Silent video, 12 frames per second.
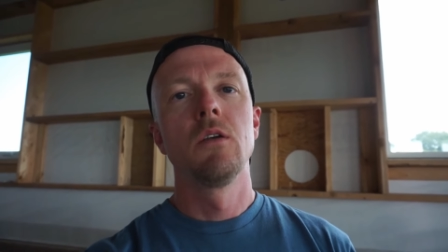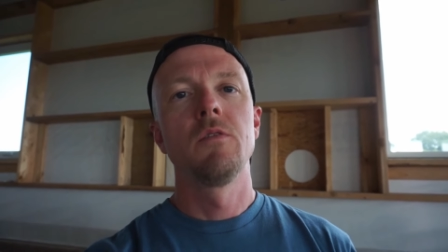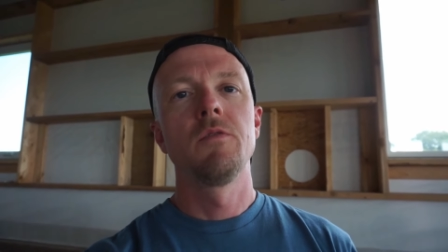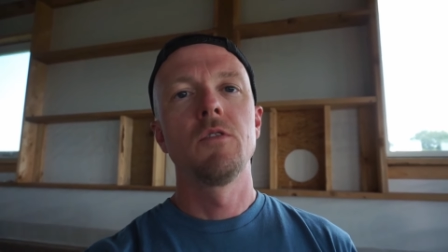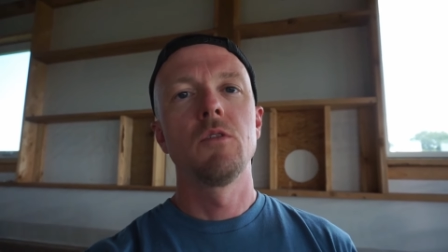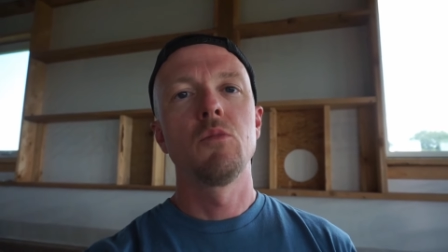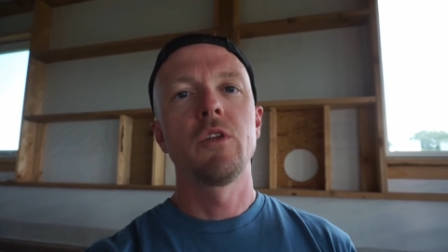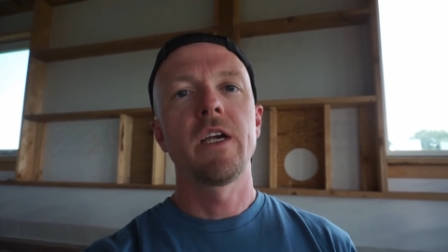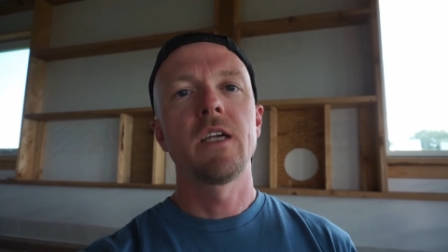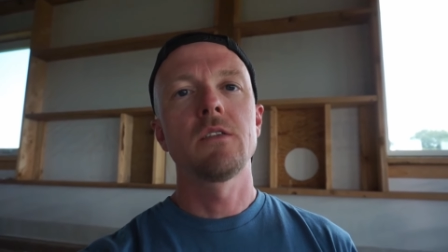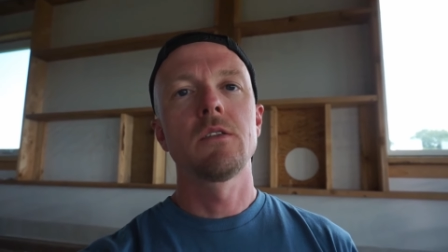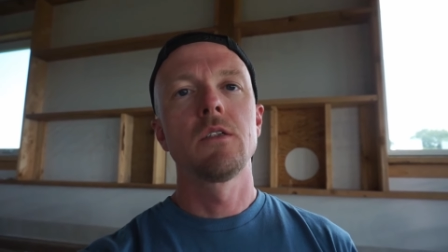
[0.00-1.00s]
from
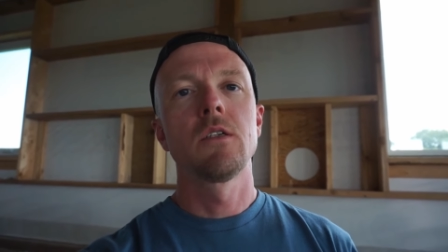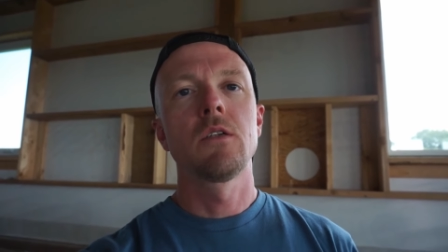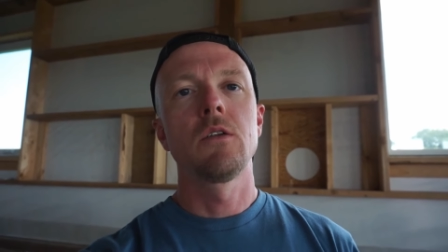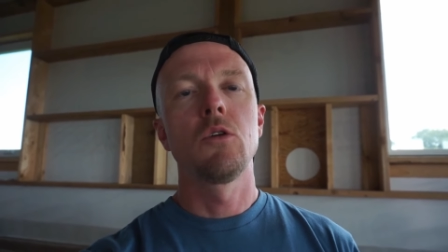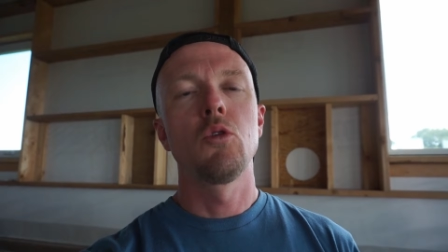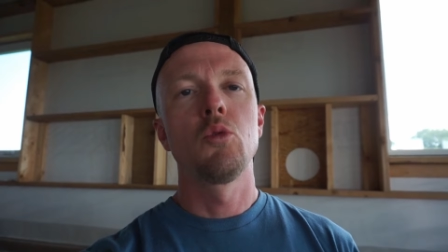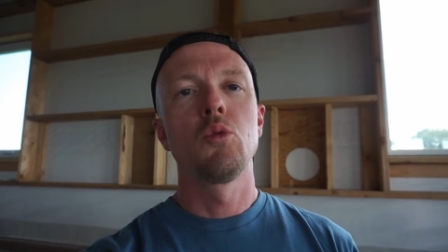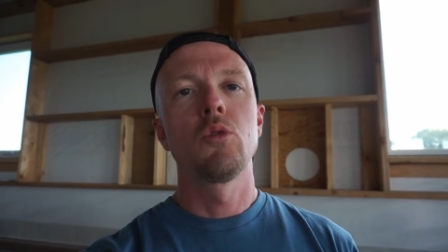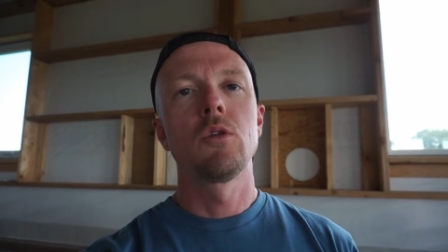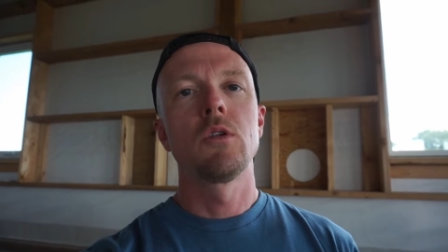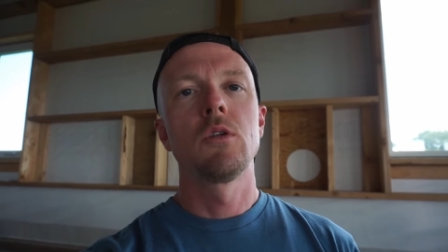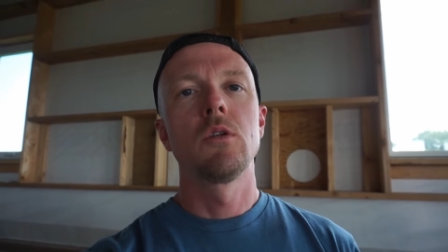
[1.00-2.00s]
plastic
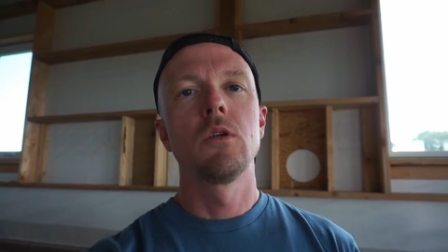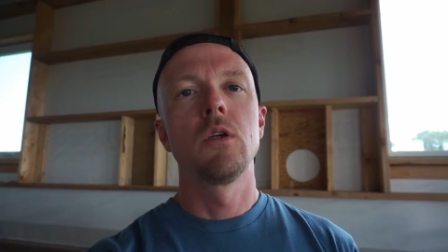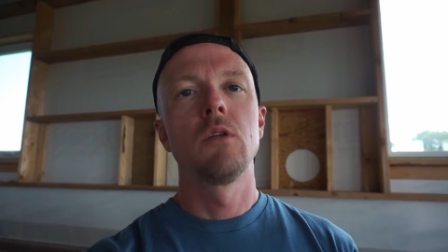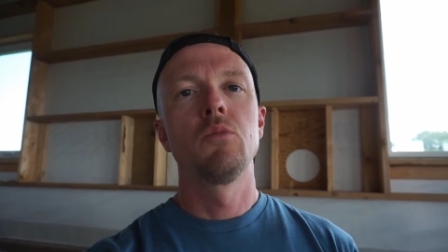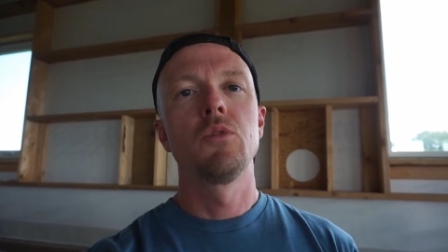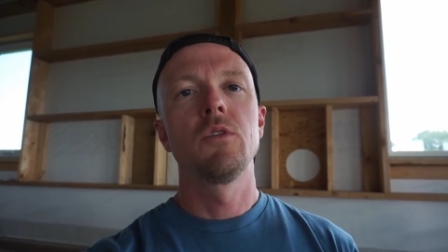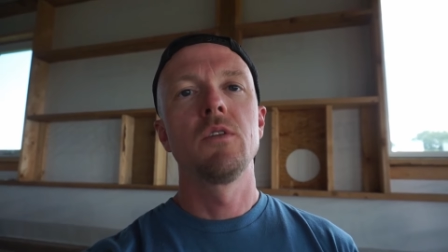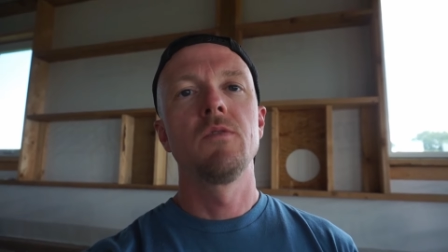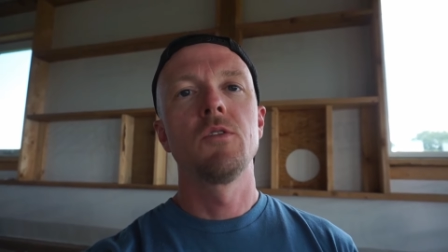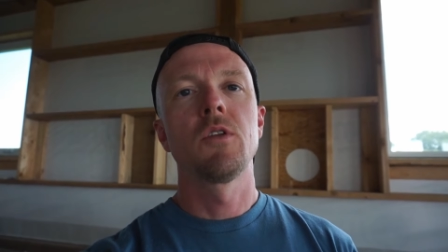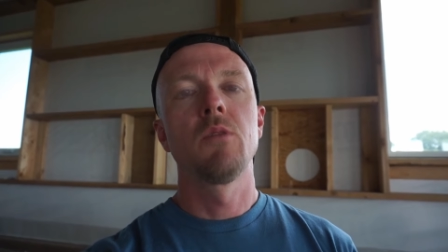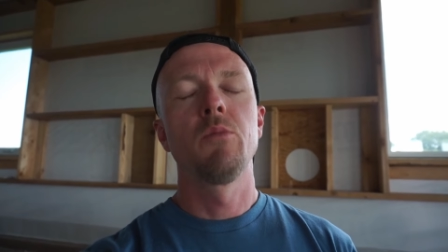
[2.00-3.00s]
or I believe
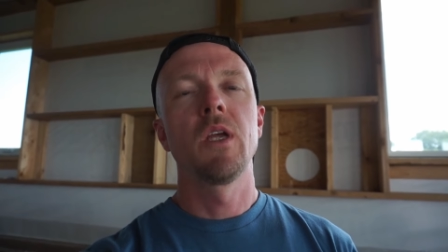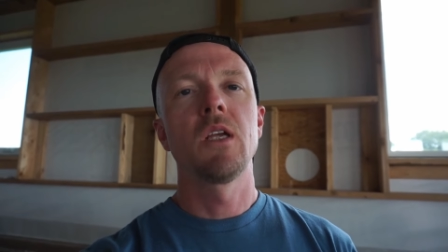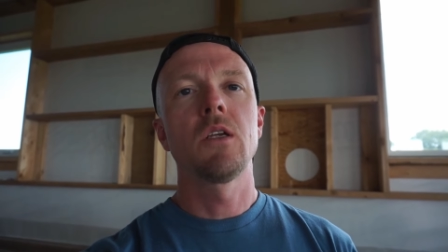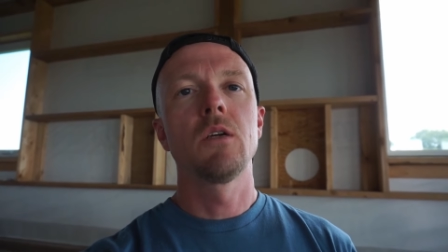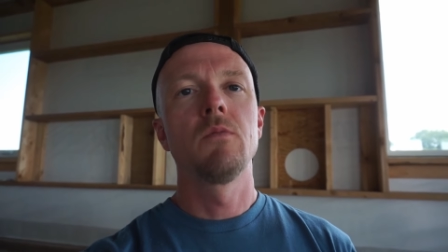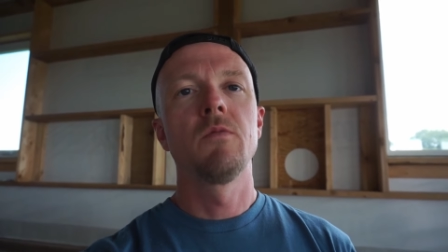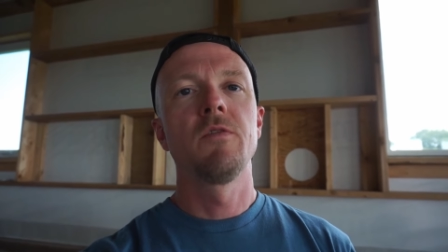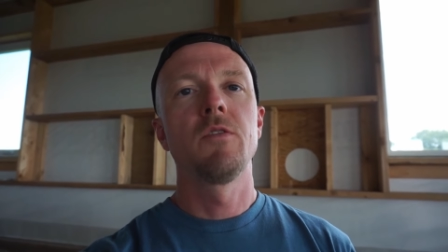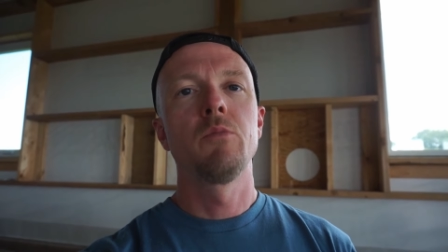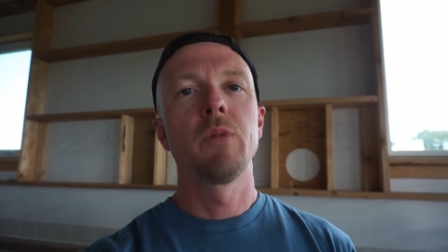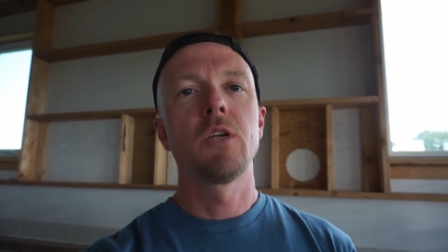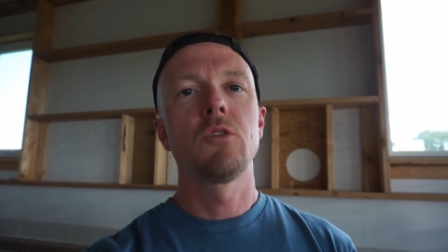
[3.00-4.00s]
you can make them
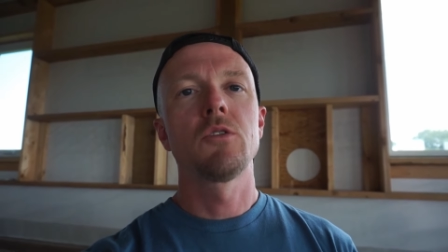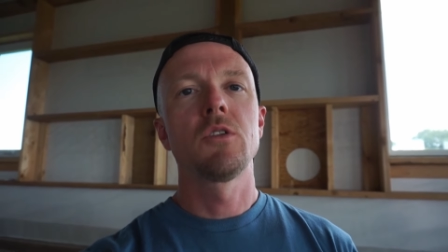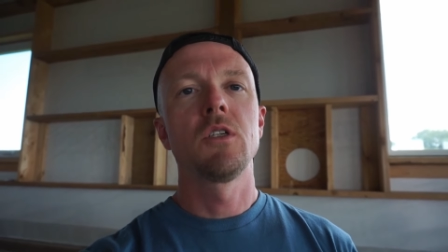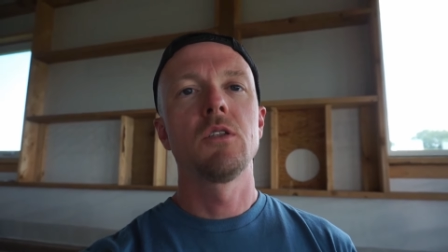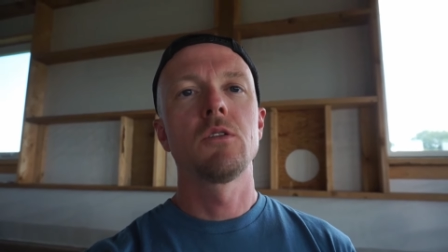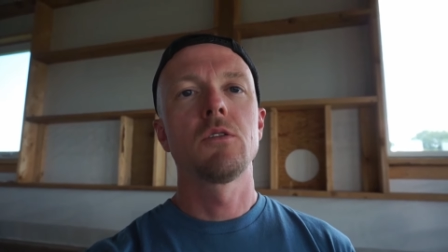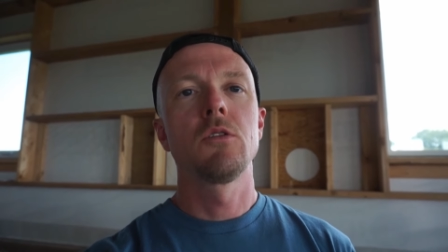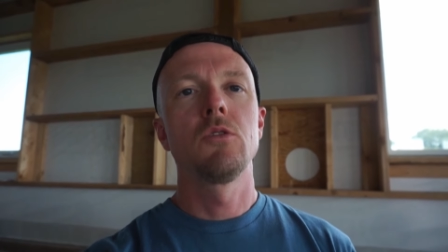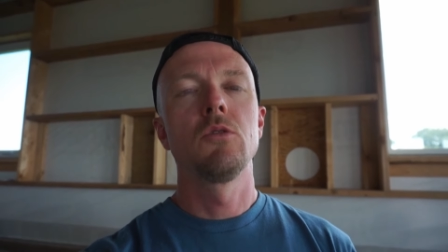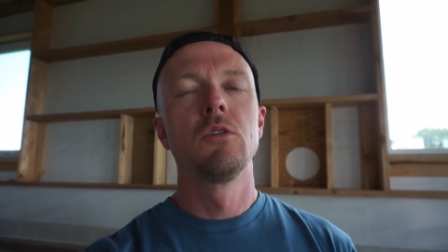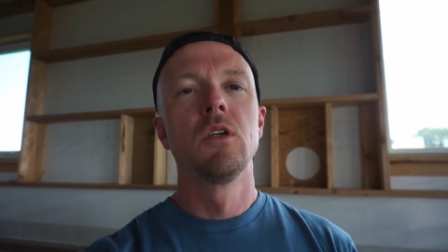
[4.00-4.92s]
from metal sheets too.